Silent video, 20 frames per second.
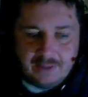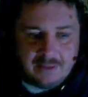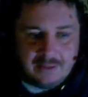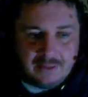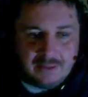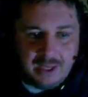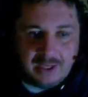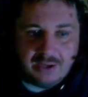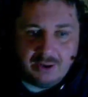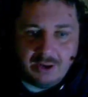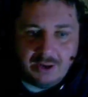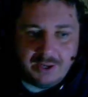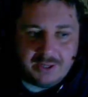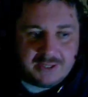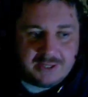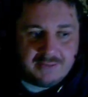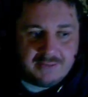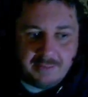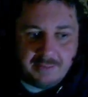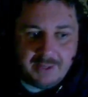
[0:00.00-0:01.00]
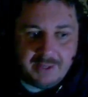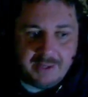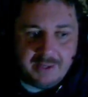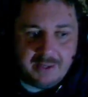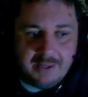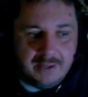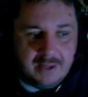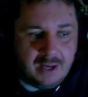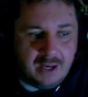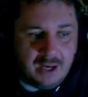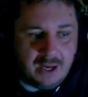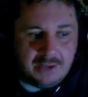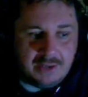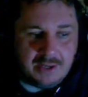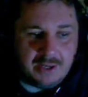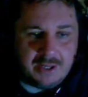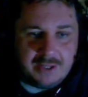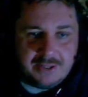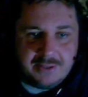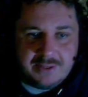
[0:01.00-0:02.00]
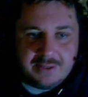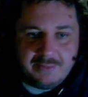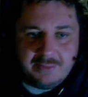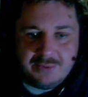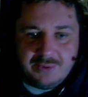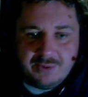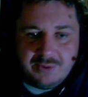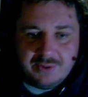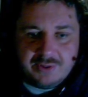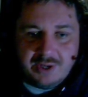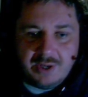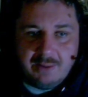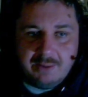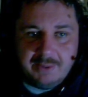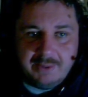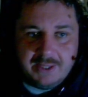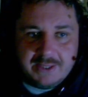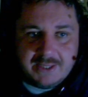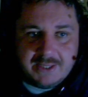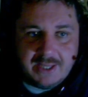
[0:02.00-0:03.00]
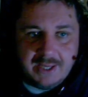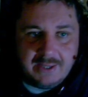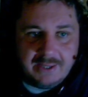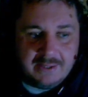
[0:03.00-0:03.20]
a Nidus for me. A Nidus or some sort of timing attack.